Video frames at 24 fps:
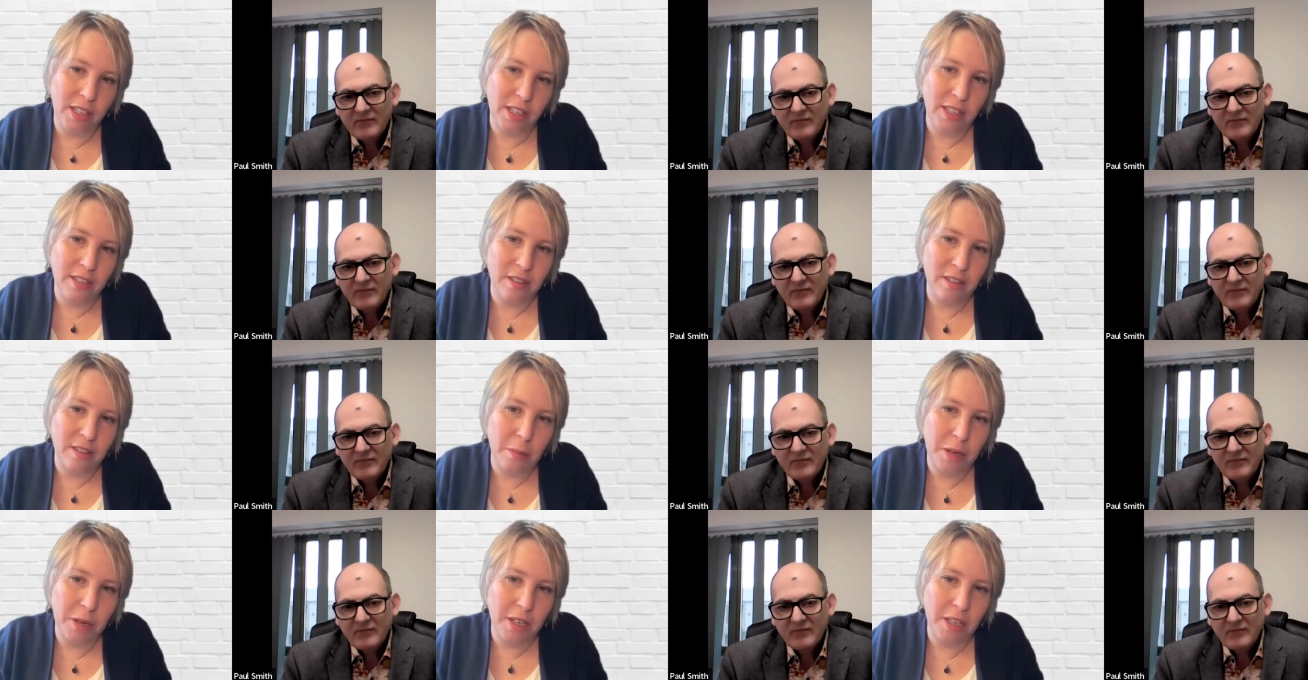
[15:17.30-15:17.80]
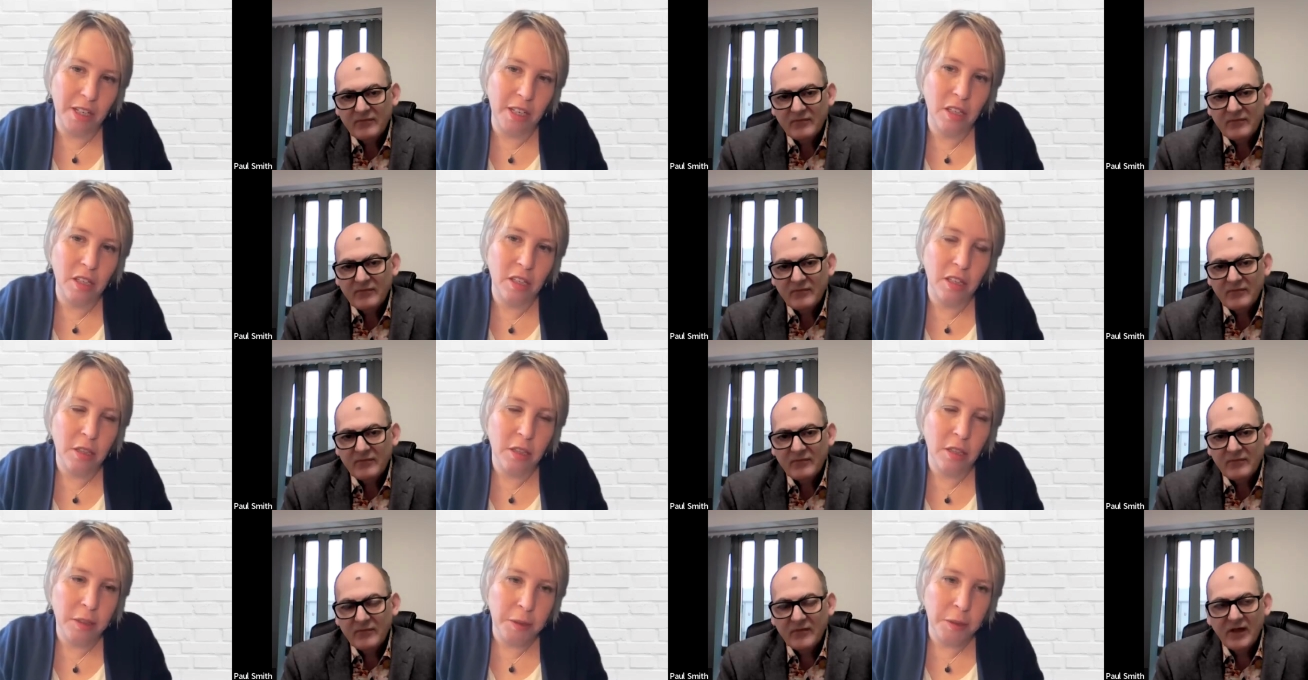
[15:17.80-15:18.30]
Speaker 1: thing to
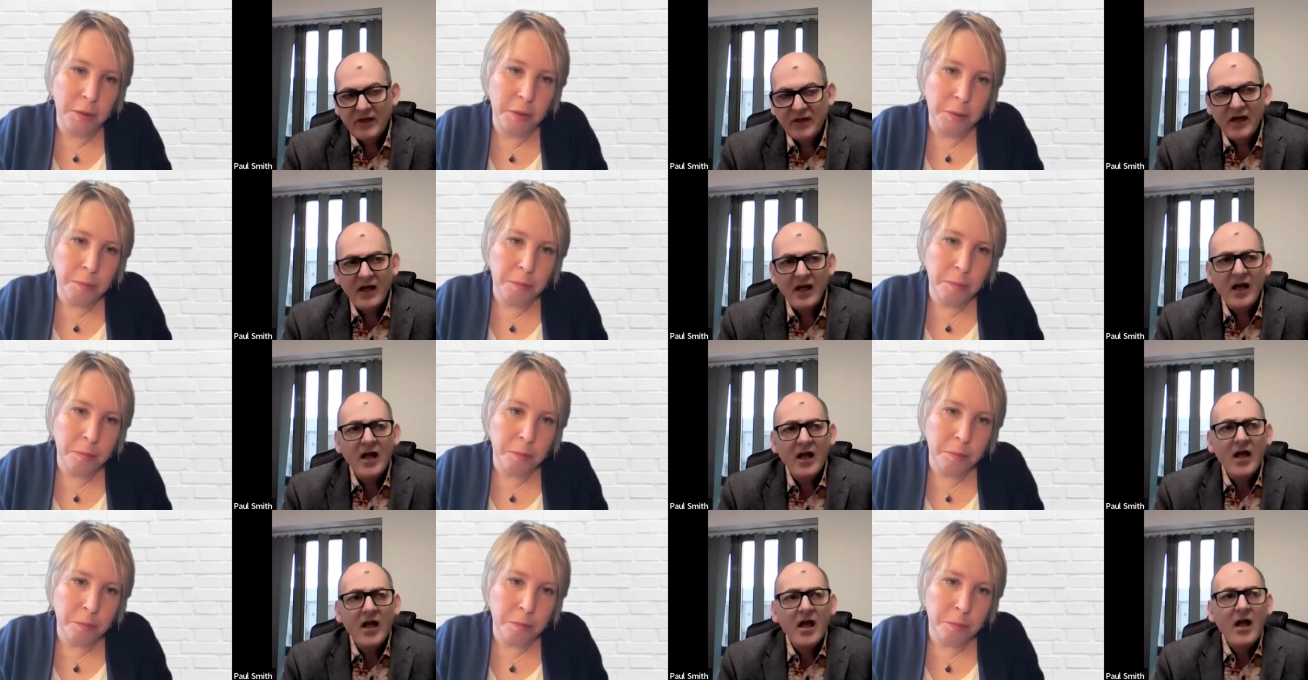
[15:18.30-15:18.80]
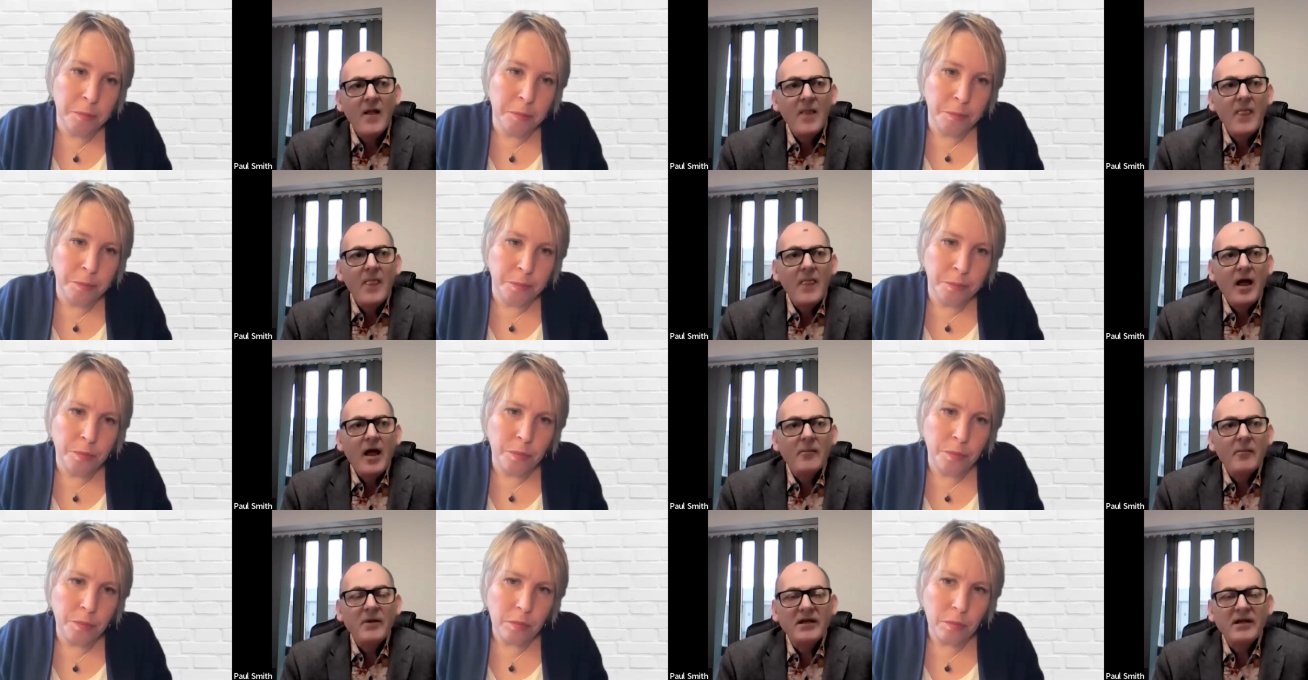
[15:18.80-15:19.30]
manage. Yeah,
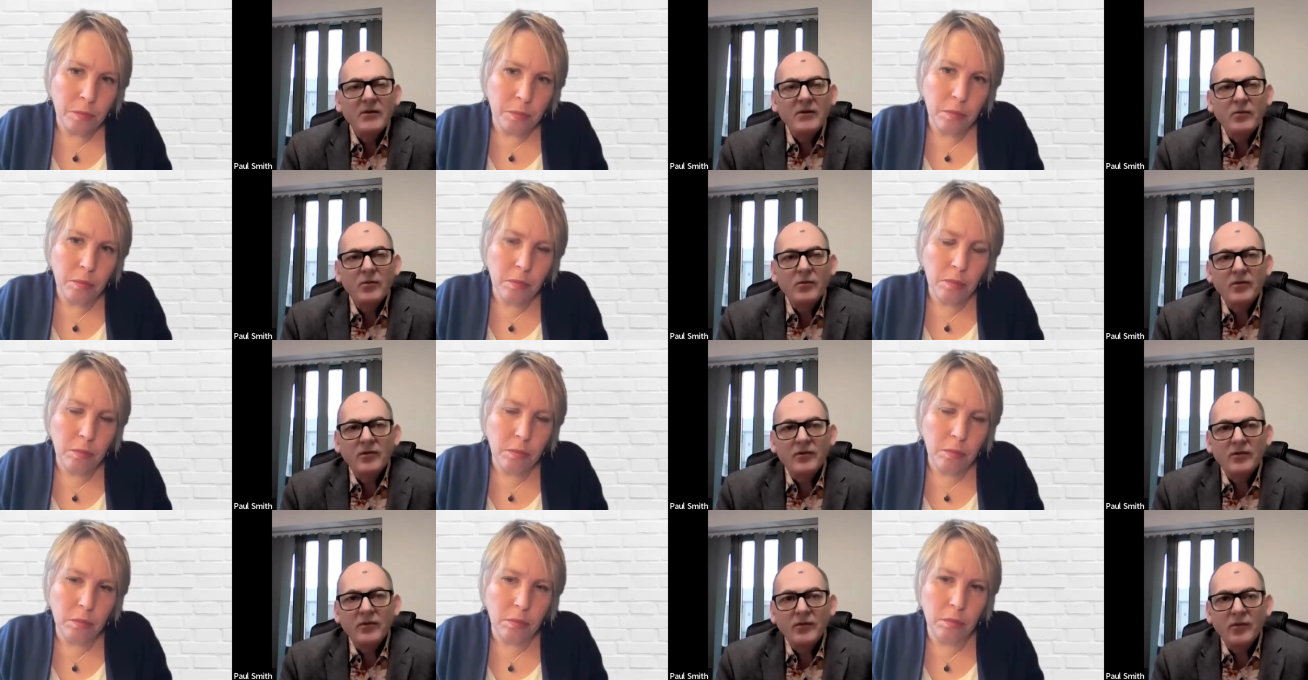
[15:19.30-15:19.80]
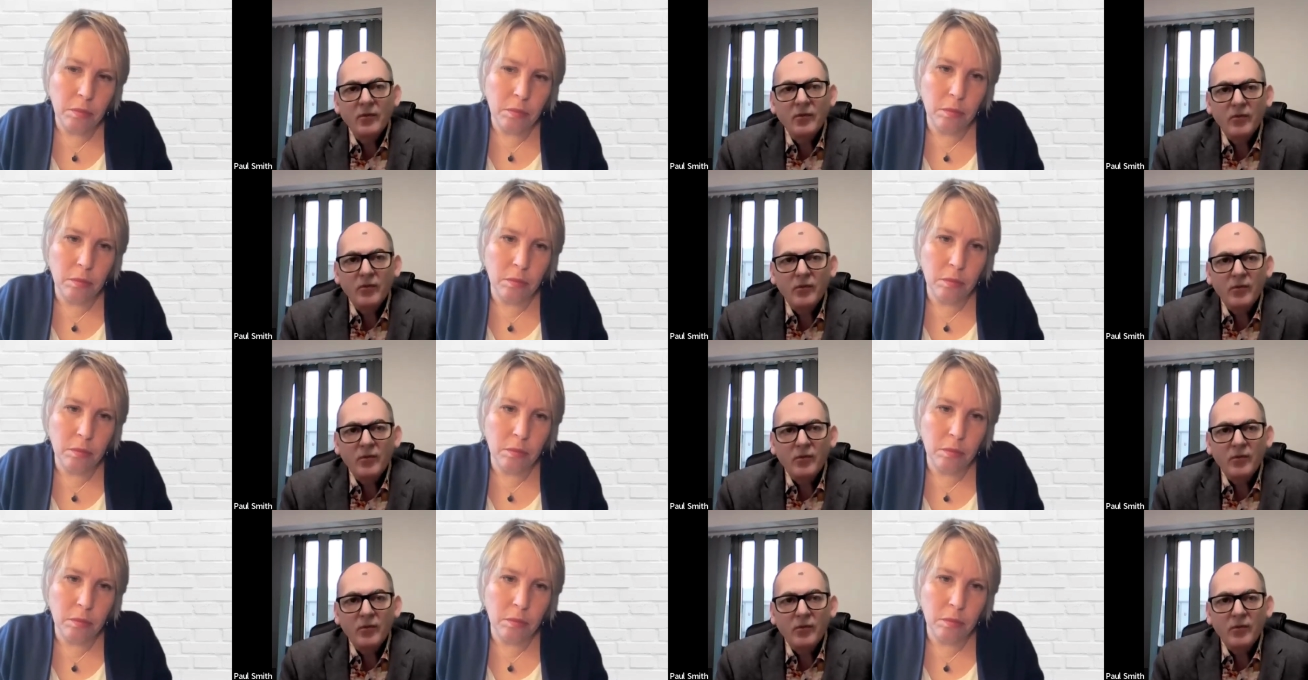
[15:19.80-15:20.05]
I mean,